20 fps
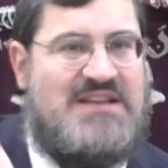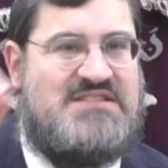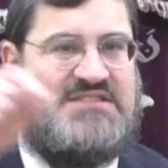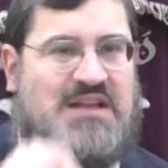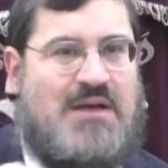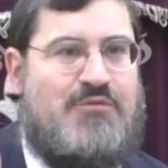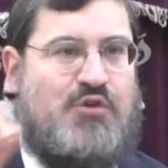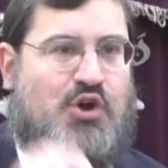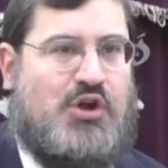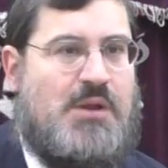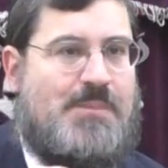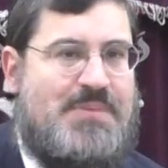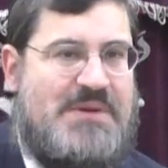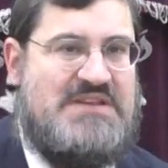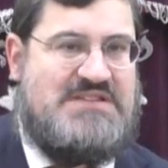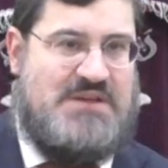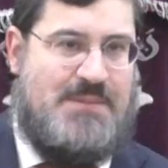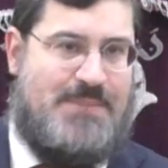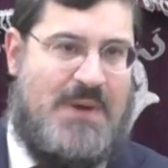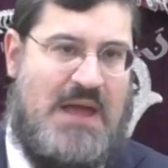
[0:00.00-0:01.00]
something on a
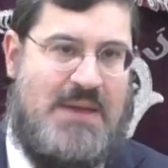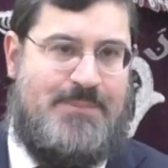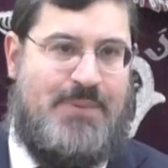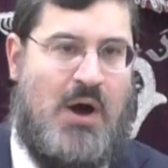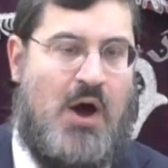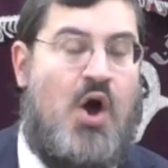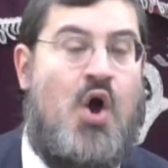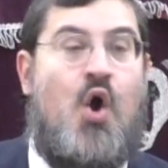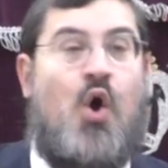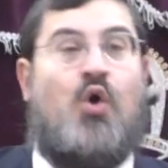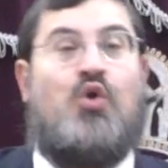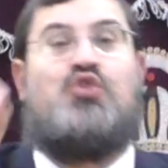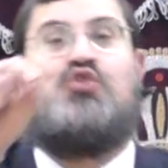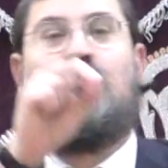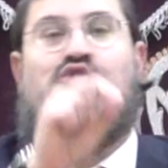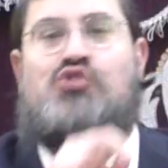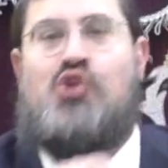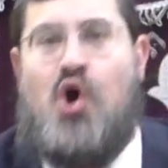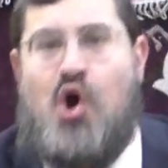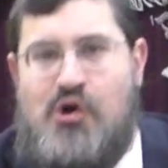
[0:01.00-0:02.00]
piece of paper or
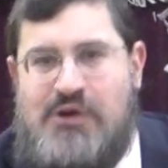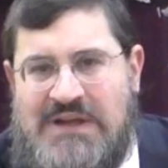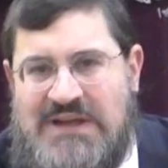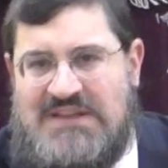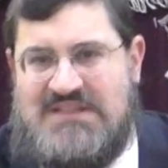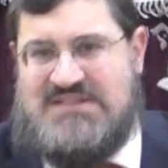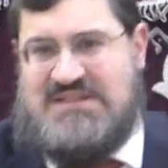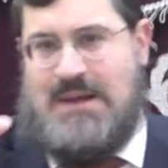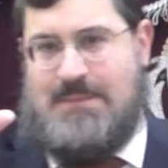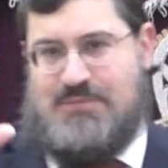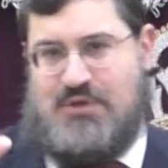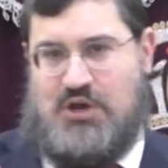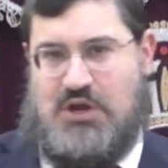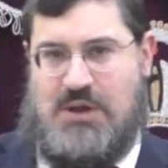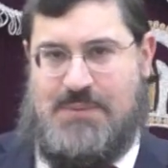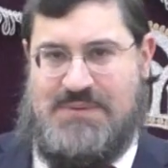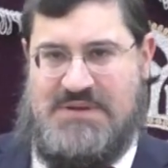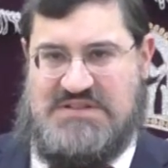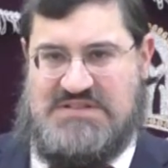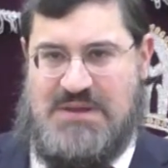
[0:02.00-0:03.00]
drawing something on
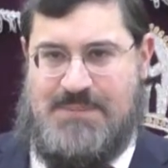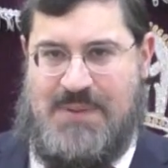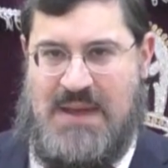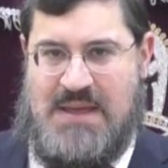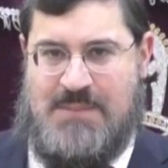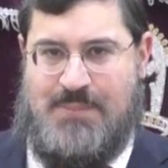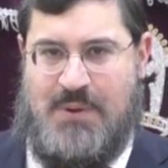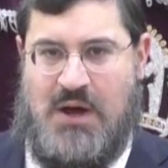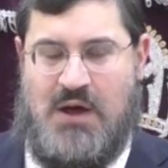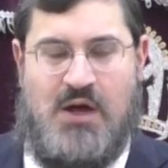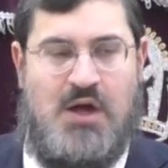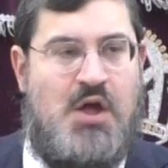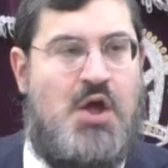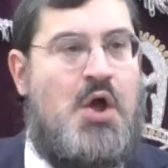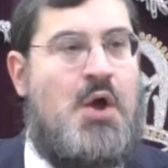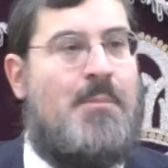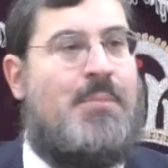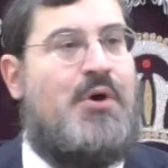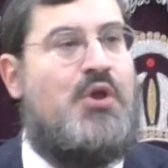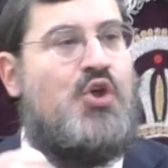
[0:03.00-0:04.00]
a piece of paper.
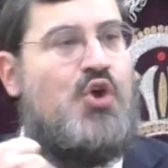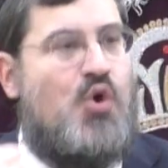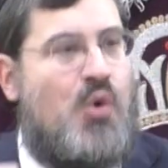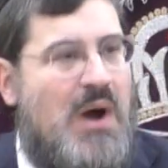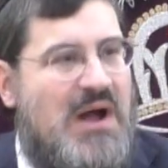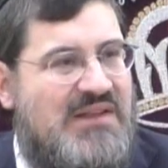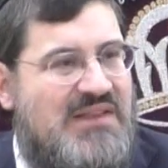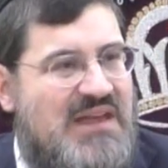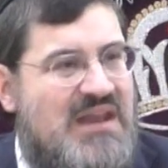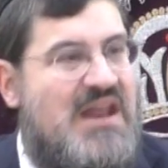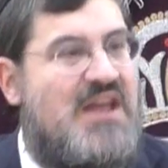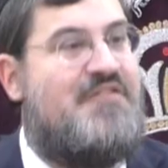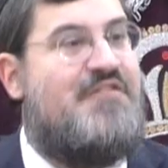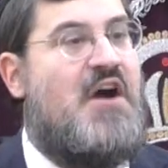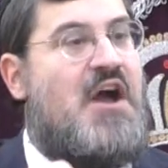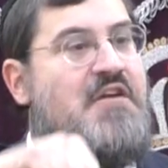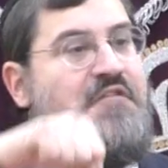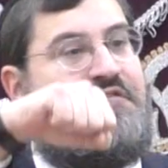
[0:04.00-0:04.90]
But who I did, if I